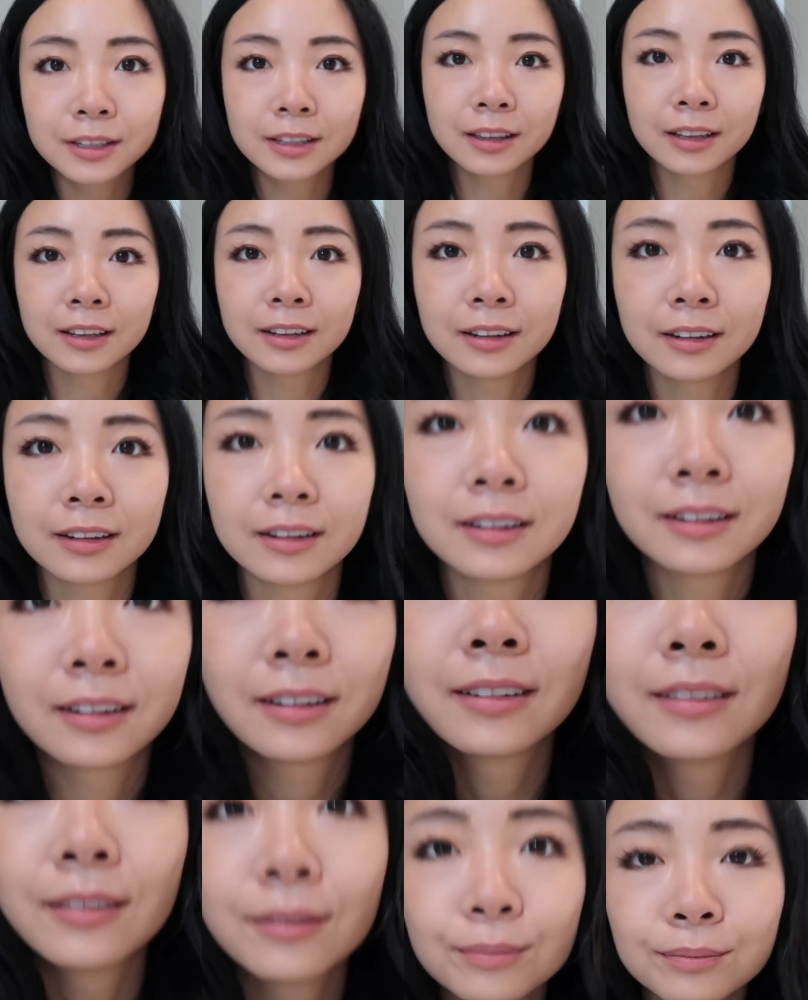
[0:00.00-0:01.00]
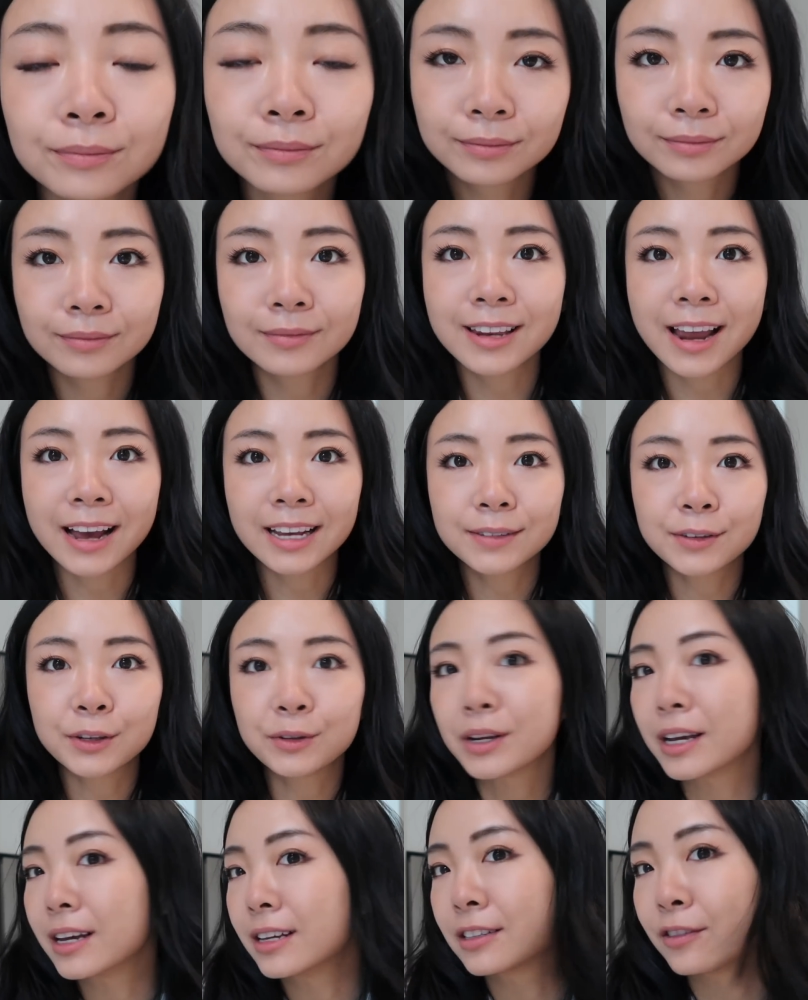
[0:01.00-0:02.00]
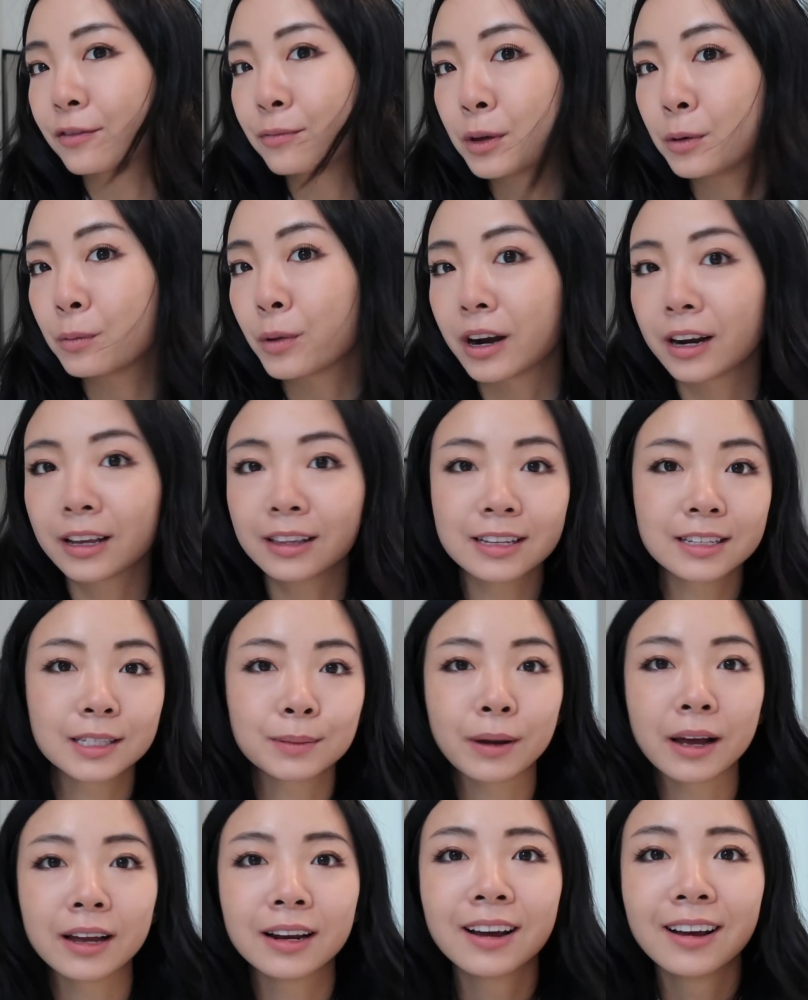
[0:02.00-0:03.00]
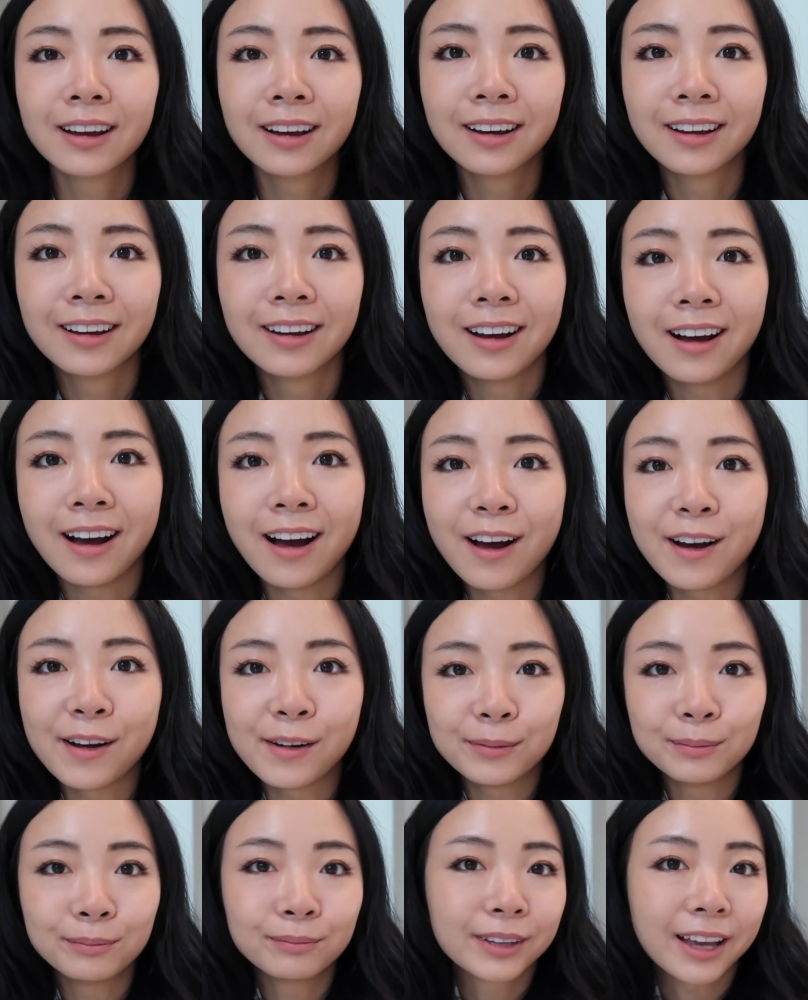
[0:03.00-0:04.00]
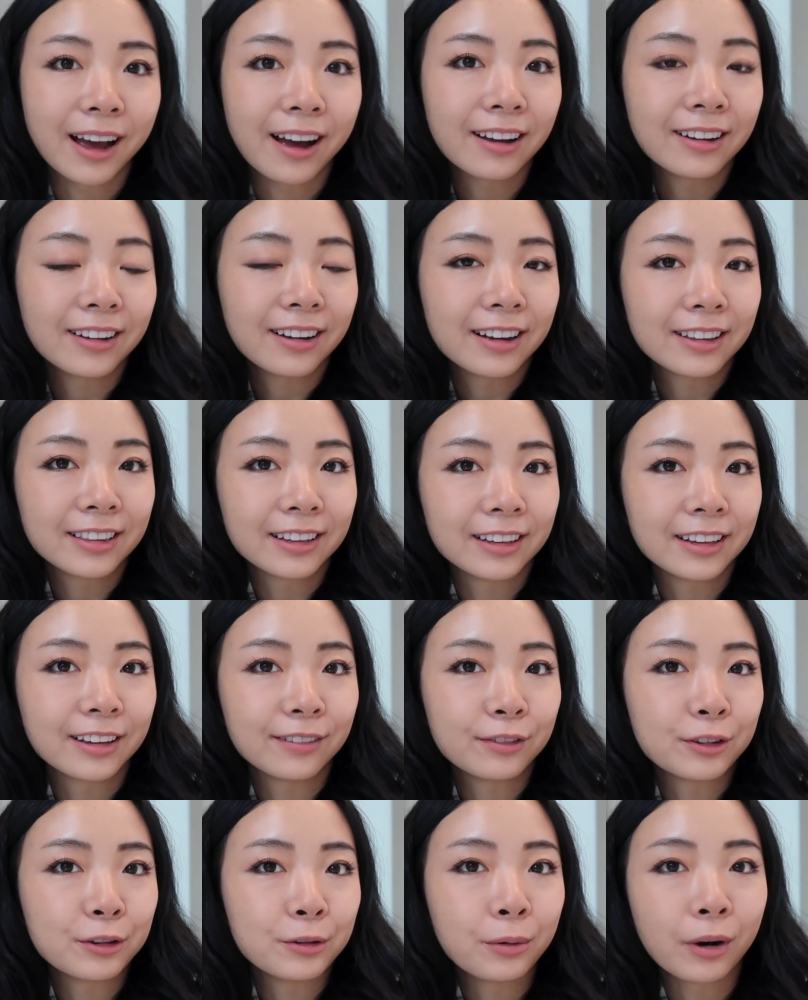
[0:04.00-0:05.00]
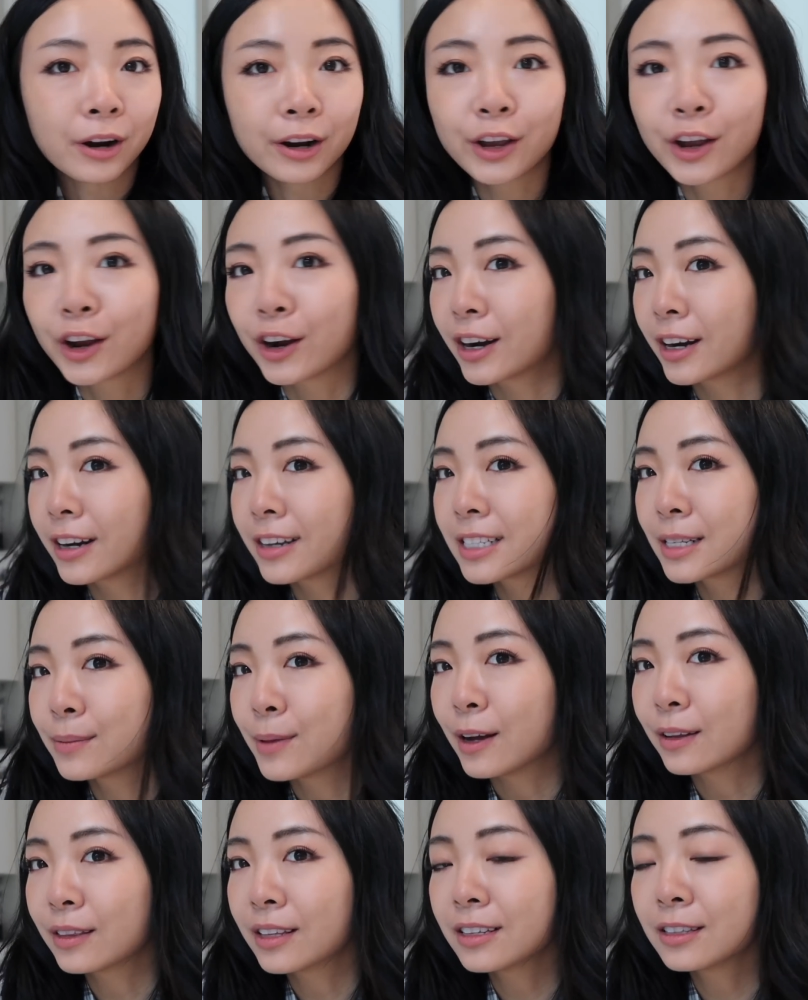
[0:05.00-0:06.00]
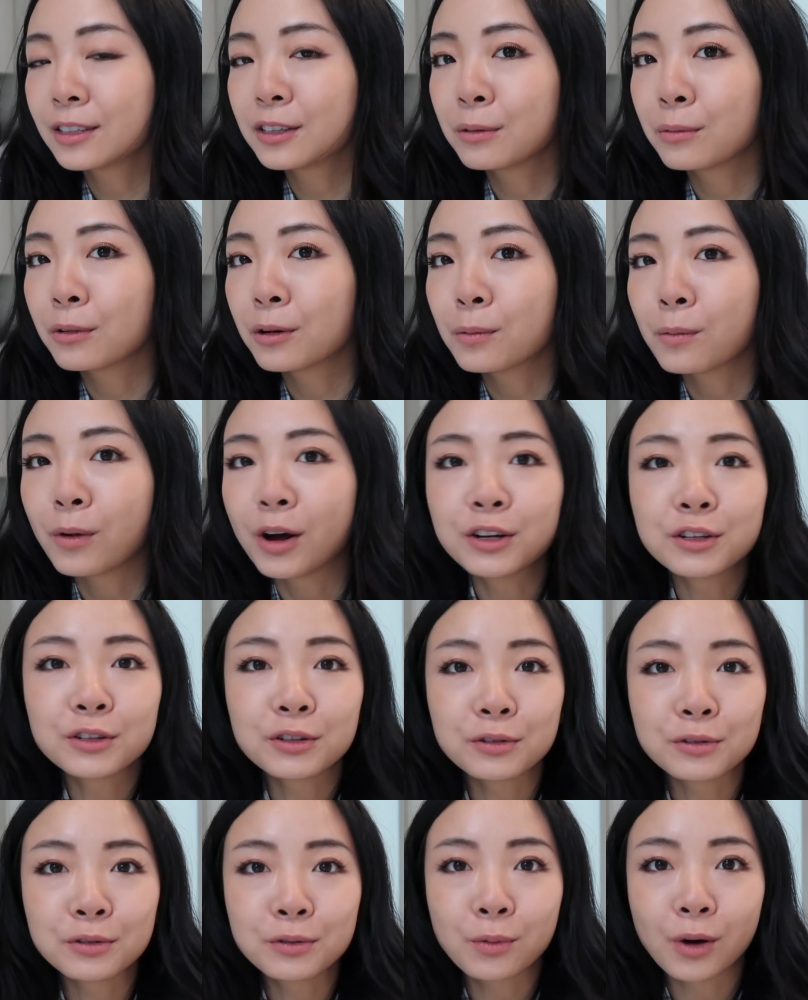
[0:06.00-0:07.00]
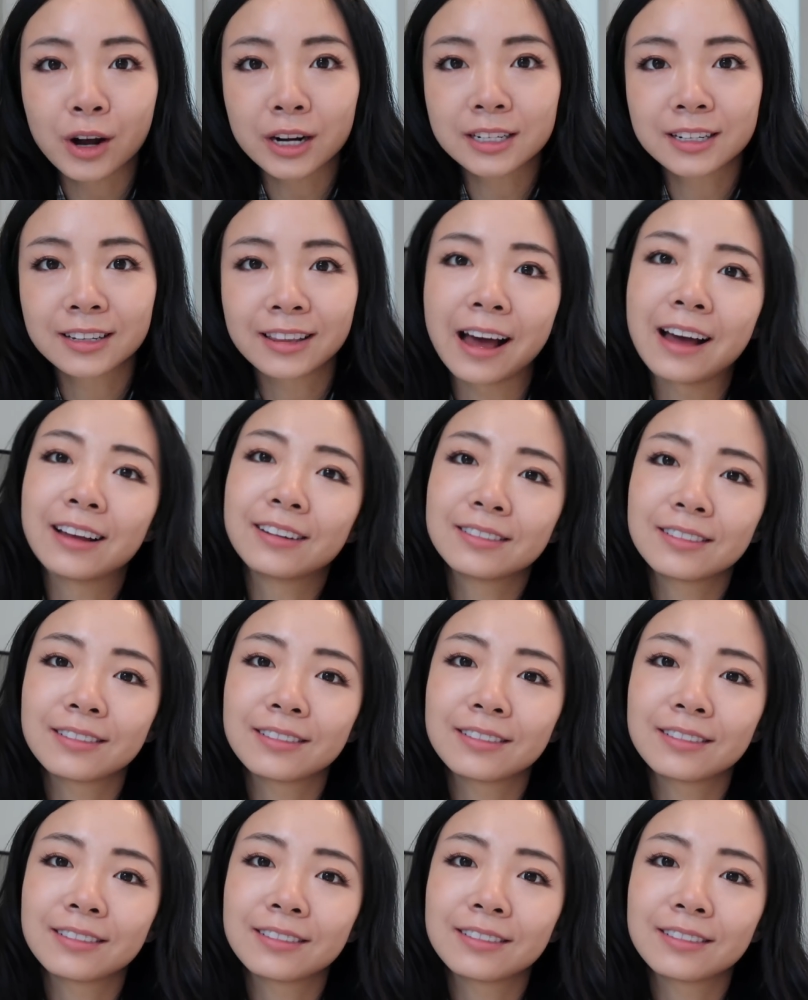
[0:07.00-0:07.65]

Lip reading: in the next few days of me wearing these, but yeah, I think if you are curious about this, you will want to watch that